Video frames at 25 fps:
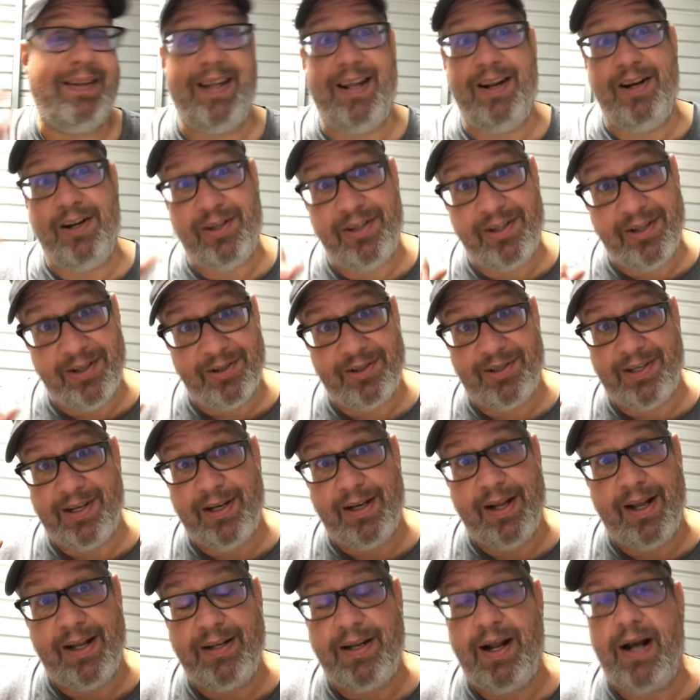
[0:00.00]
that are still
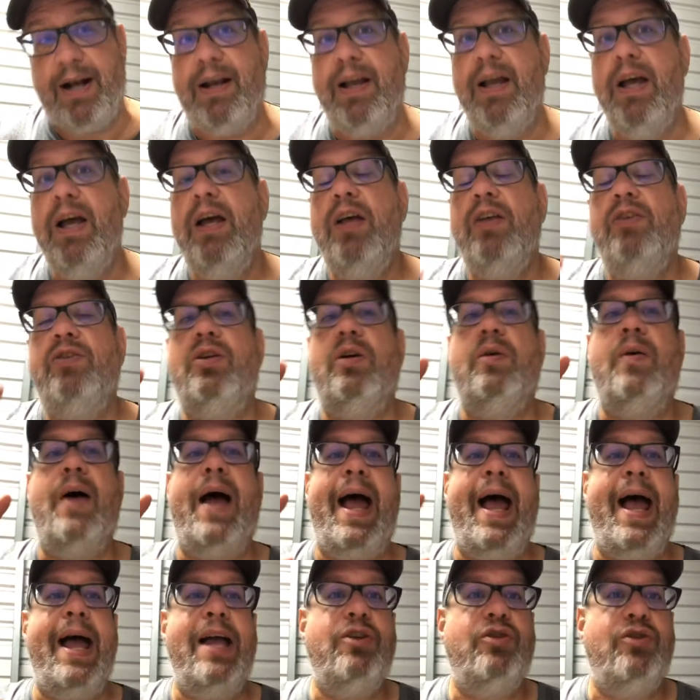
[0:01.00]
sitting on the dock. So
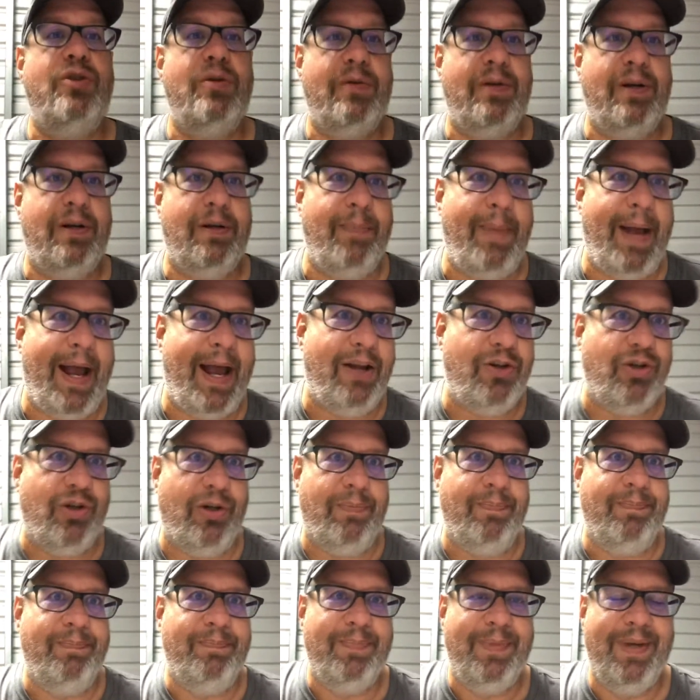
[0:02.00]
as you can
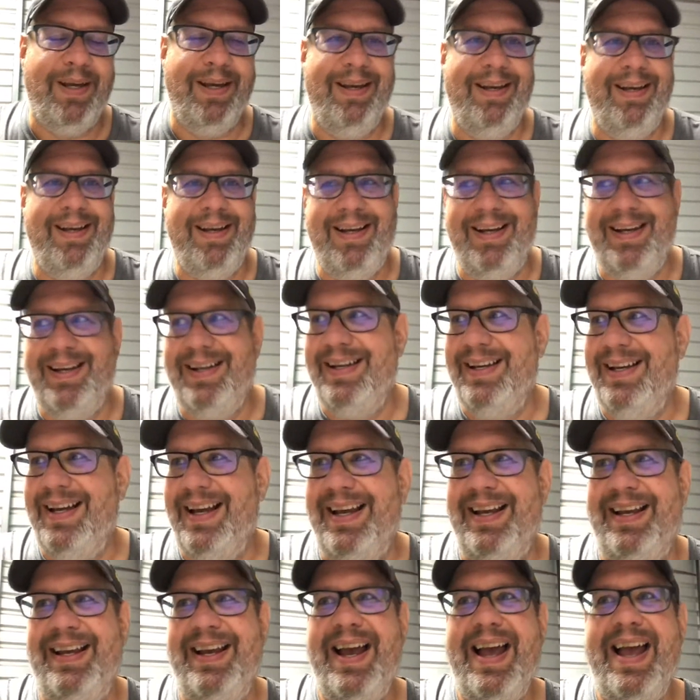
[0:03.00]
imagine,
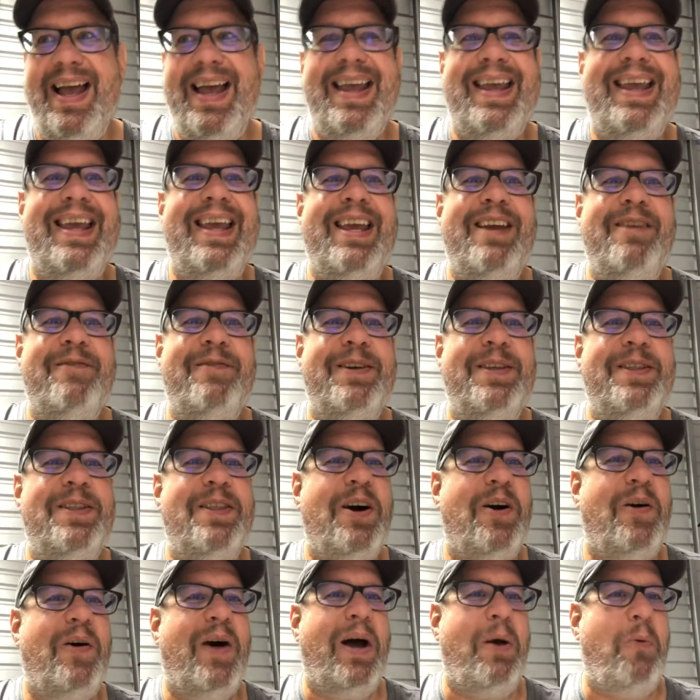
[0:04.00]
even
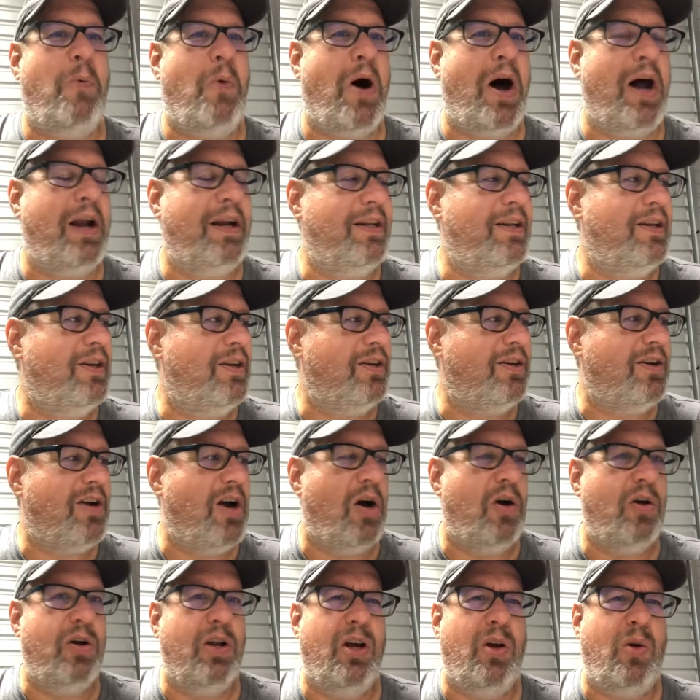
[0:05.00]
though I wanted to
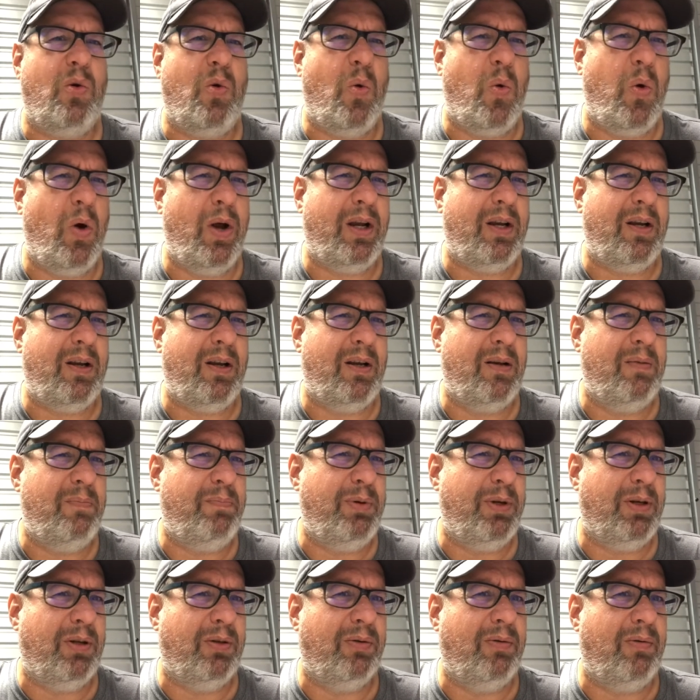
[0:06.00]
go the quick
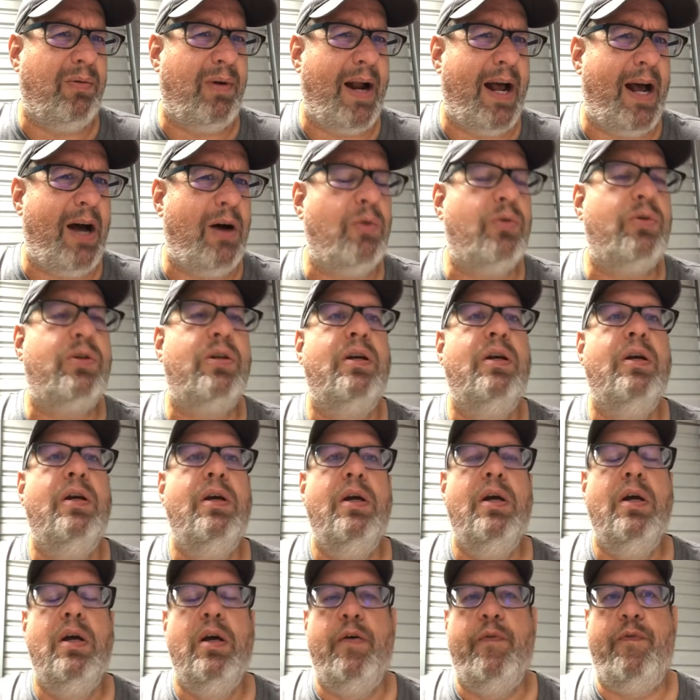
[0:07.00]
build route
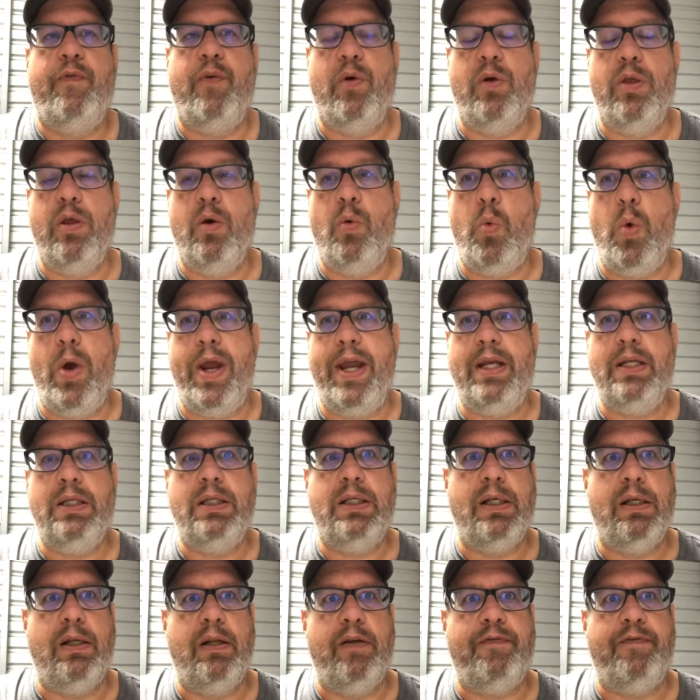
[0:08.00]
for the
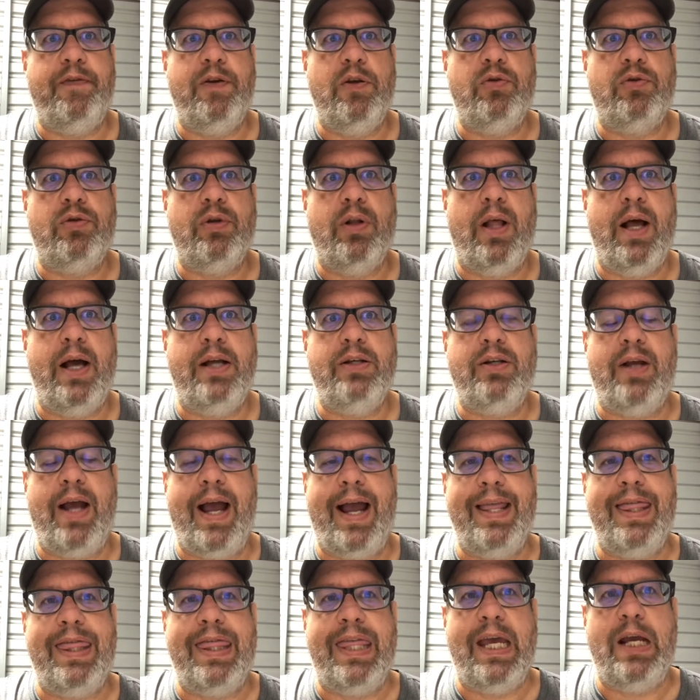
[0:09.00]
wings and the fuselage,
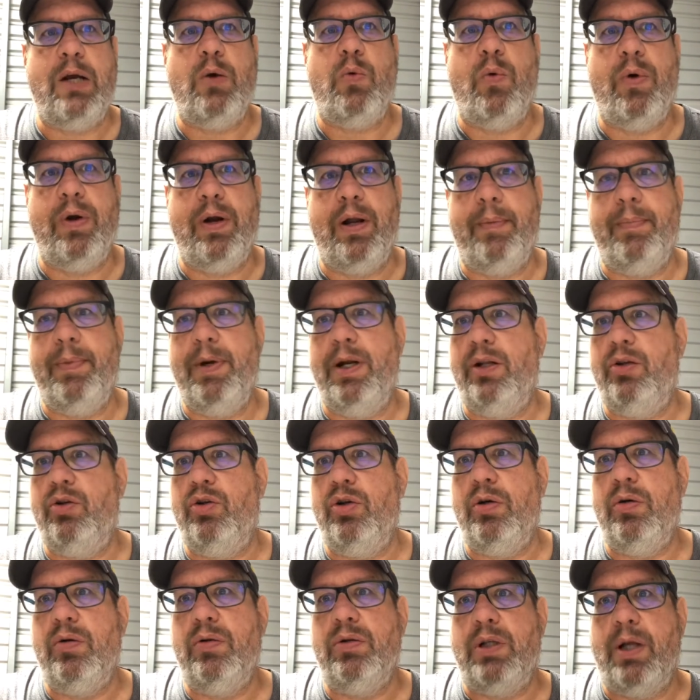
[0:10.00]
I think what I'm gonna
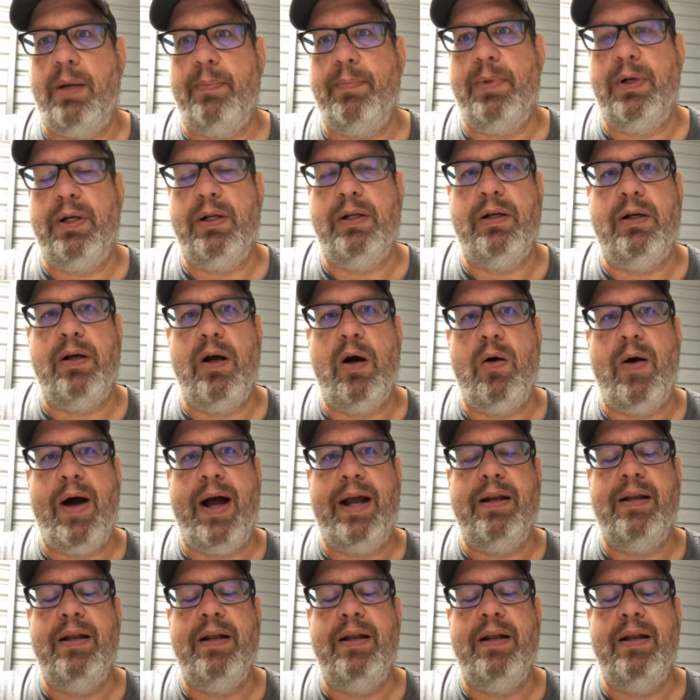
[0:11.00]
do is I'm gonna go,